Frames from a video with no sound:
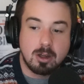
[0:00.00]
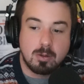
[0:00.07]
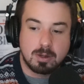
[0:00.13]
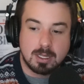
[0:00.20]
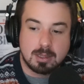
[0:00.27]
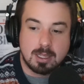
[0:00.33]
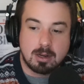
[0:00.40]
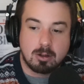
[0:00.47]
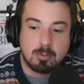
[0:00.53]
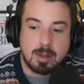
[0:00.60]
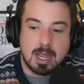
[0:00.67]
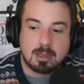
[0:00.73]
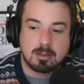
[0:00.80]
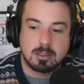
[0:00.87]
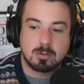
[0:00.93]
and get that all
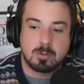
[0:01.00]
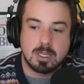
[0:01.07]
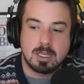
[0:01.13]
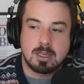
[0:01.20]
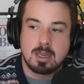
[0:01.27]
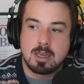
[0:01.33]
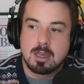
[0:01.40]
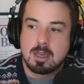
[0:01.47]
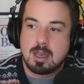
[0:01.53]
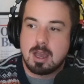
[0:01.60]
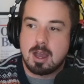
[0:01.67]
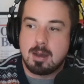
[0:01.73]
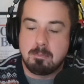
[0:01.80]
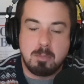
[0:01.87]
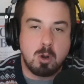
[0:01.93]
back this week.
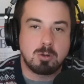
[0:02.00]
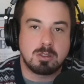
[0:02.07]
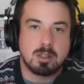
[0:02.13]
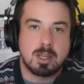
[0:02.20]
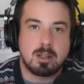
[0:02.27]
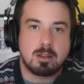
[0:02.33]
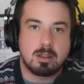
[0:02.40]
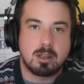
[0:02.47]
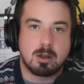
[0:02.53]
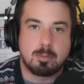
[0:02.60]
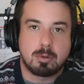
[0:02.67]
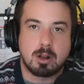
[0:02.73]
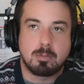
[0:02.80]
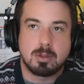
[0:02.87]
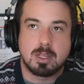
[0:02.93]
Most likely, I'll
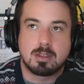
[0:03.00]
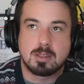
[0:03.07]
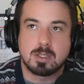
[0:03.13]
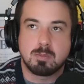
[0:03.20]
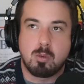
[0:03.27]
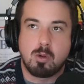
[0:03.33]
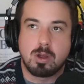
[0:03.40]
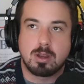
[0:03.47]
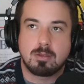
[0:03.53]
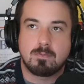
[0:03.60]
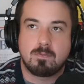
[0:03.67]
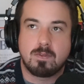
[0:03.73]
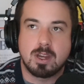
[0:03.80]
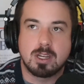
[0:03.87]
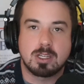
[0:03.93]
probably at this point
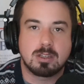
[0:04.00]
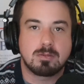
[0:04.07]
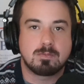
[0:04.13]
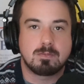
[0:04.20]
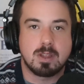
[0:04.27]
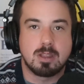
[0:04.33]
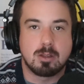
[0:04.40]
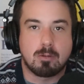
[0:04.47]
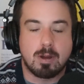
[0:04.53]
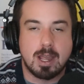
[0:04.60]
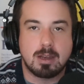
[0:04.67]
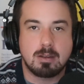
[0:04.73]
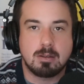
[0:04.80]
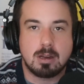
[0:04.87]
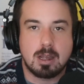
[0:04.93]
finish in the
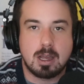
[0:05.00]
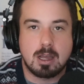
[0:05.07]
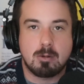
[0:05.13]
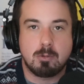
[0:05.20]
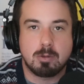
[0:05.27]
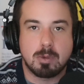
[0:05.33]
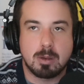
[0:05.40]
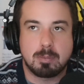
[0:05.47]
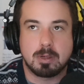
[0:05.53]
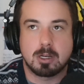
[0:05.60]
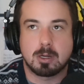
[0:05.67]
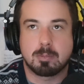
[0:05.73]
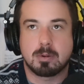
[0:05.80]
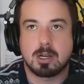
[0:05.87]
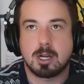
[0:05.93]
red with my
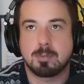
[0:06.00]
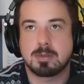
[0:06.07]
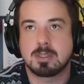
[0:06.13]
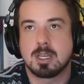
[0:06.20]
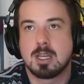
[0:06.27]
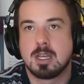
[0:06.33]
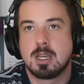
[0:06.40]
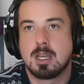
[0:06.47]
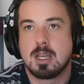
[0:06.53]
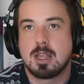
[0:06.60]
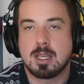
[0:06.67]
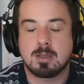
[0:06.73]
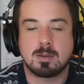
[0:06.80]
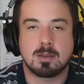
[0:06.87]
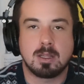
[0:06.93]
player props.
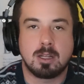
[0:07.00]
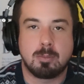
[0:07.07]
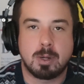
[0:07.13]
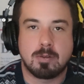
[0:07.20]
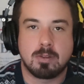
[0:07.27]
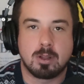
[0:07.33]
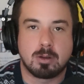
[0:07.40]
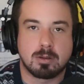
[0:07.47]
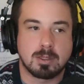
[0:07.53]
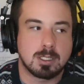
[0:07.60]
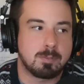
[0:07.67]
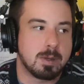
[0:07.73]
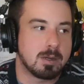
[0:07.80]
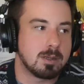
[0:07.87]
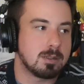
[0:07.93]
This is a little bit of a learning
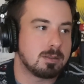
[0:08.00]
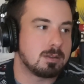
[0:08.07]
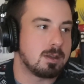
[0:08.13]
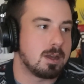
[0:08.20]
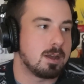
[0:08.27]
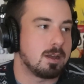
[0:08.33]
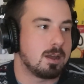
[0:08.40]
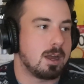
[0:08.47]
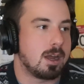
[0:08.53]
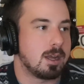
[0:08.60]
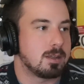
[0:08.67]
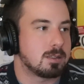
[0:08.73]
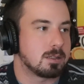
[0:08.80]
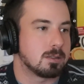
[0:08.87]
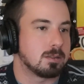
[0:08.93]
experience. I
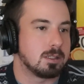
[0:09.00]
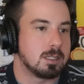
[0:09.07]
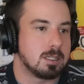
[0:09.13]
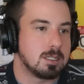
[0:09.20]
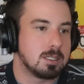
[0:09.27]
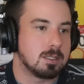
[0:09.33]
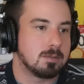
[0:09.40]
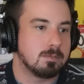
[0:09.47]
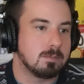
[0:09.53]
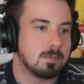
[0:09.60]
certainly,